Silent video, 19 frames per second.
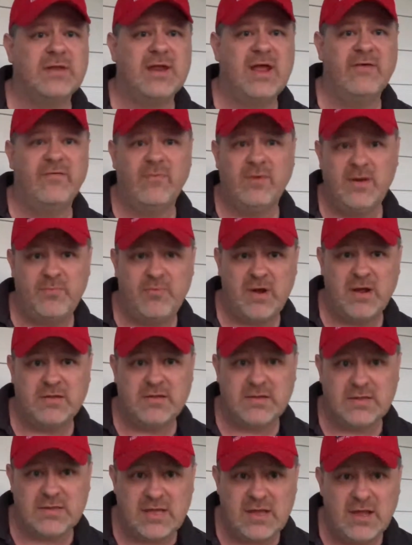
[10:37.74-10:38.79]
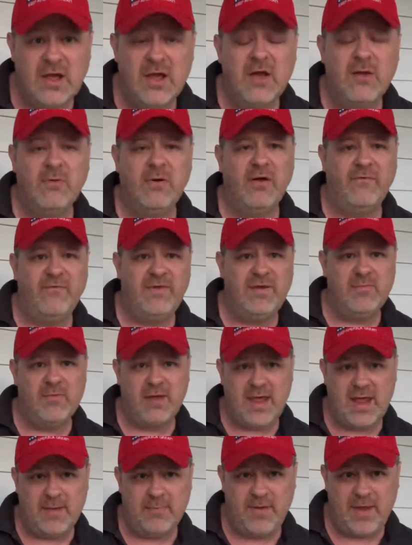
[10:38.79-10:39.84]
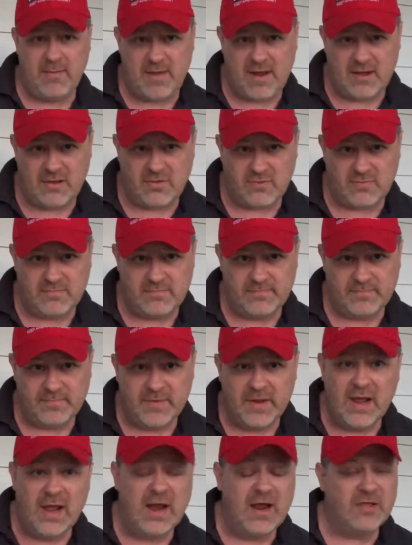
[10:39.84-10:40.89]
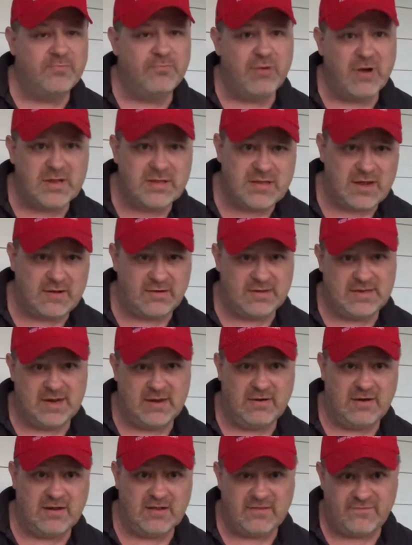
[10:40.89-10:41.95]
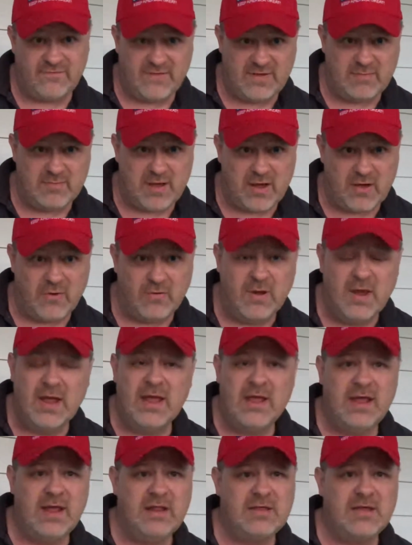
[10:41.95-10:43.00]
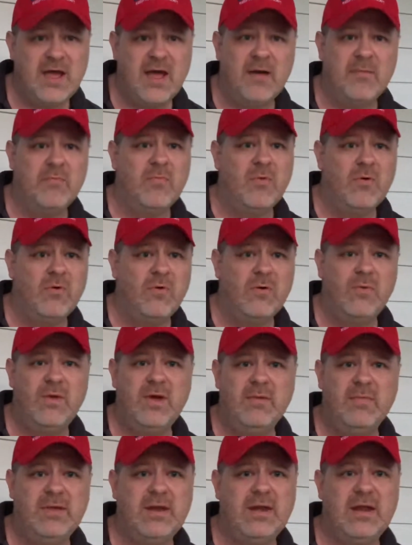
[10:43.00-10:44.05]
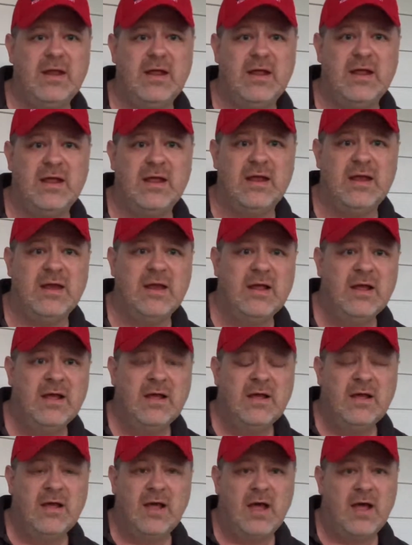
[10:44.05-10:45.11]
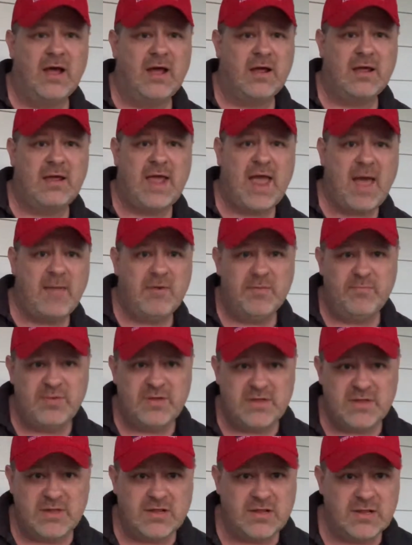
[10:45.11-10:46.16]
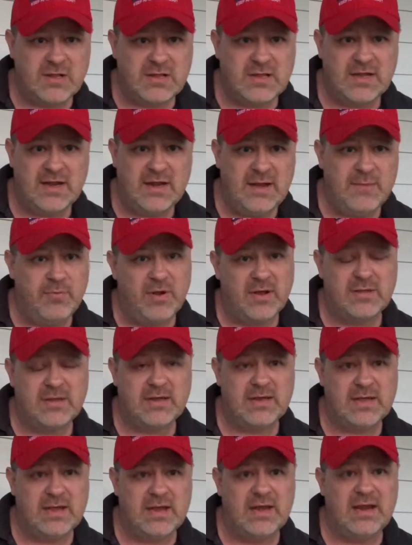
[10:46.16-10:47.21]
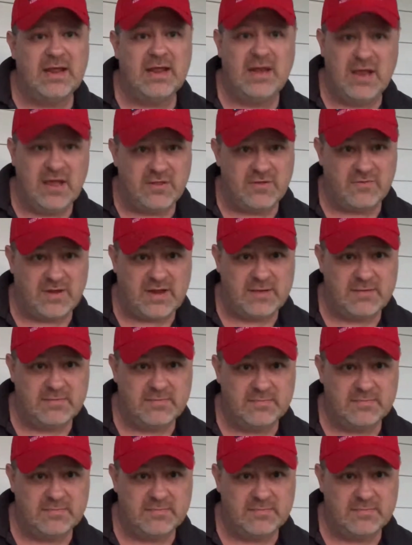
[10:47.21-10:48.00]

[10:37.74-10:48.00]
to ever win the presidency with a female campaign manager. His press secretary is a female. He's got more women in cabinet positions than any president in history.